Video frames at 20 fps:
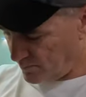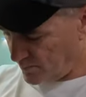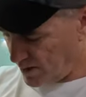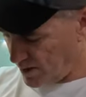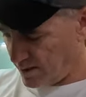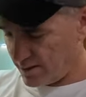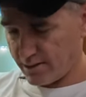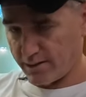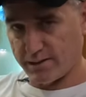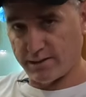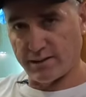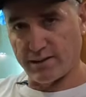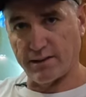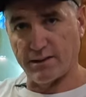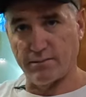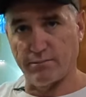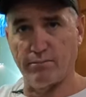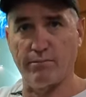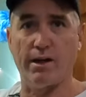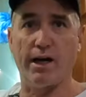And
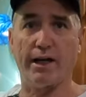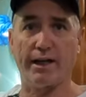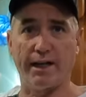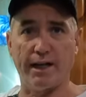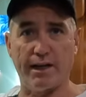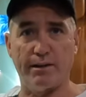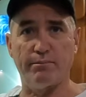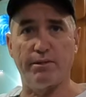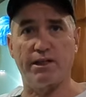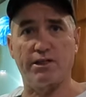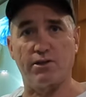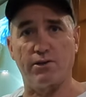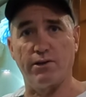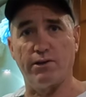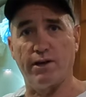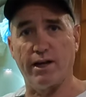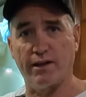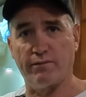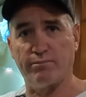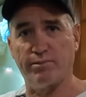again, make sure
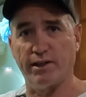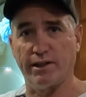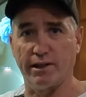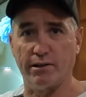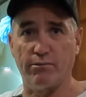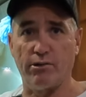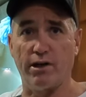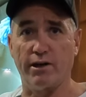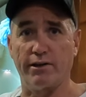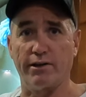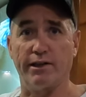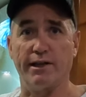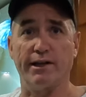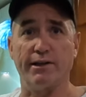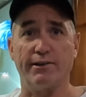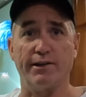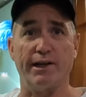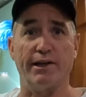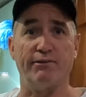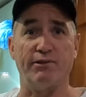you have plenty of water in
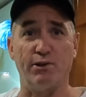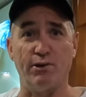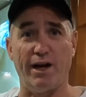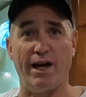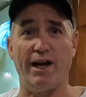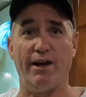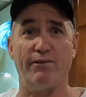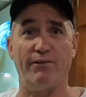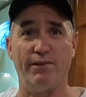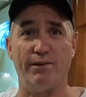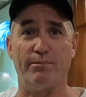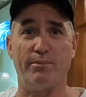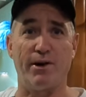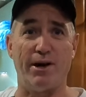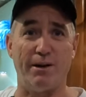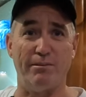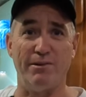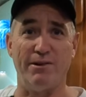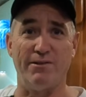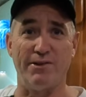here. If you have the
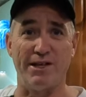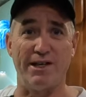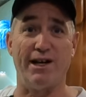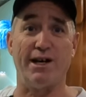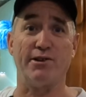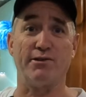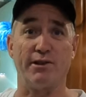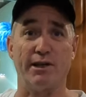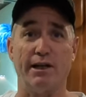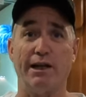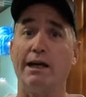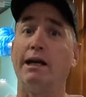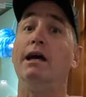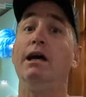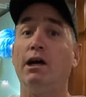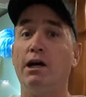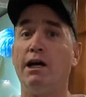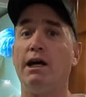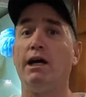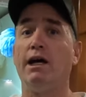problem of it not draining,
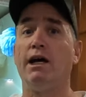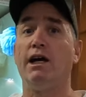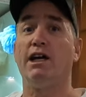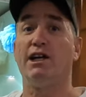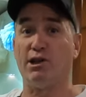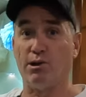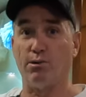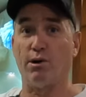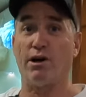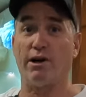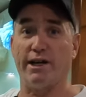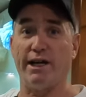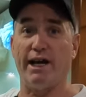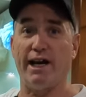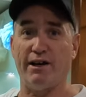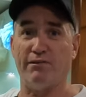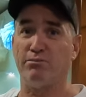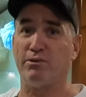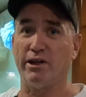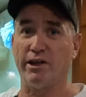you already
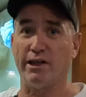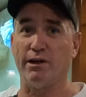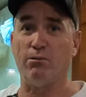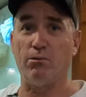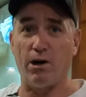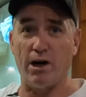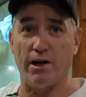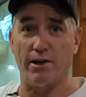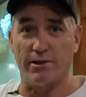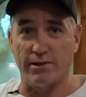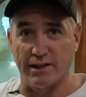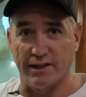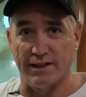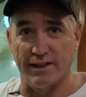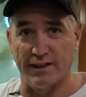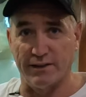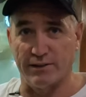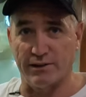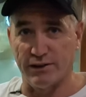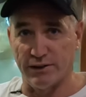have plenty of water in
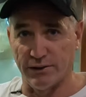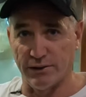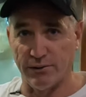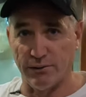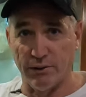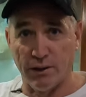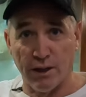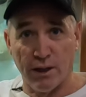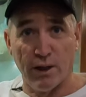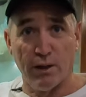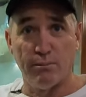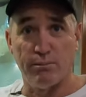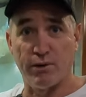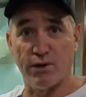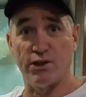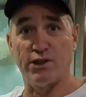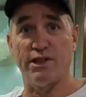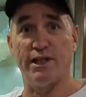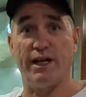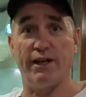there to
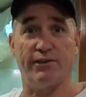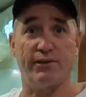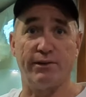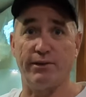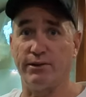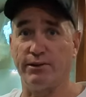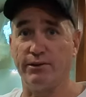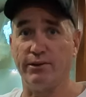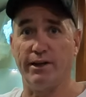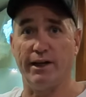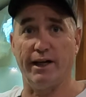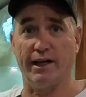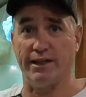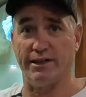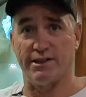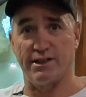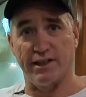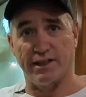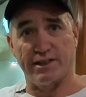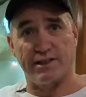push that through. And
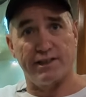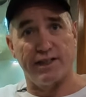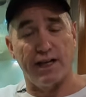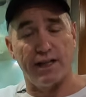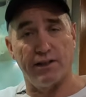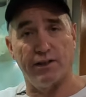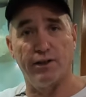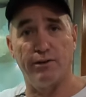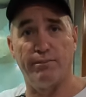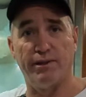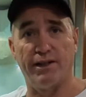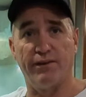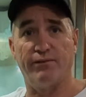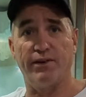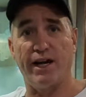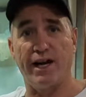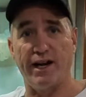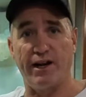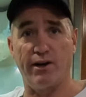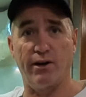just that little bit of
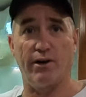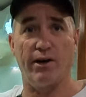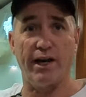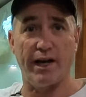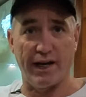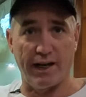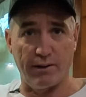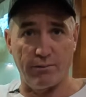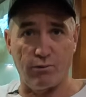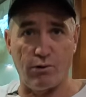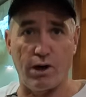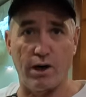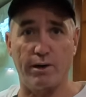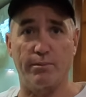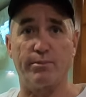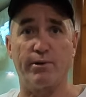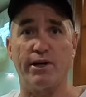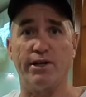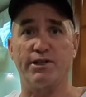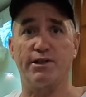air and water
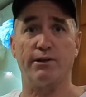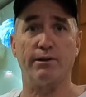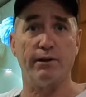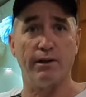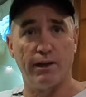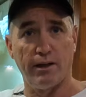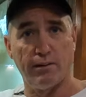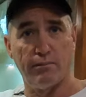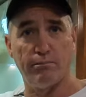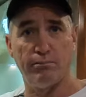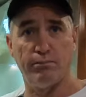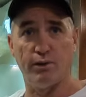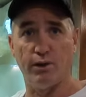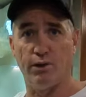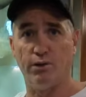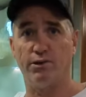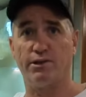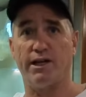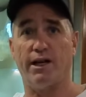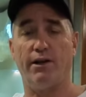pressure
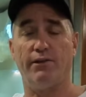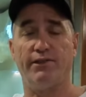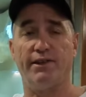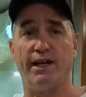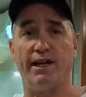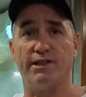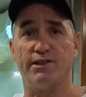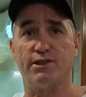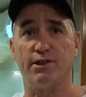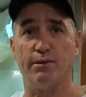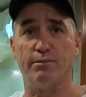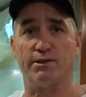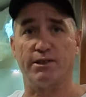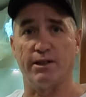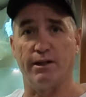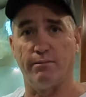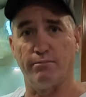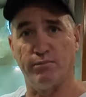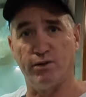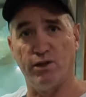blows out that soap
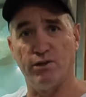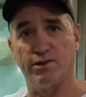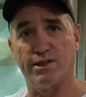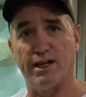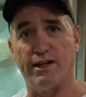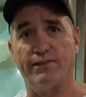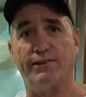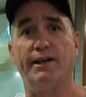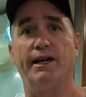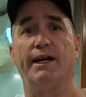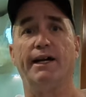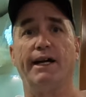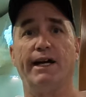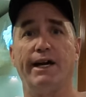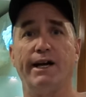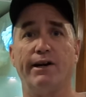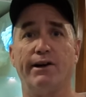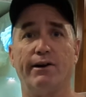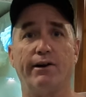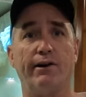scum, blows out that
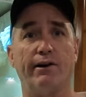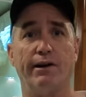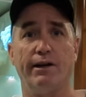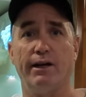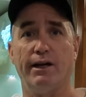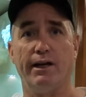hair,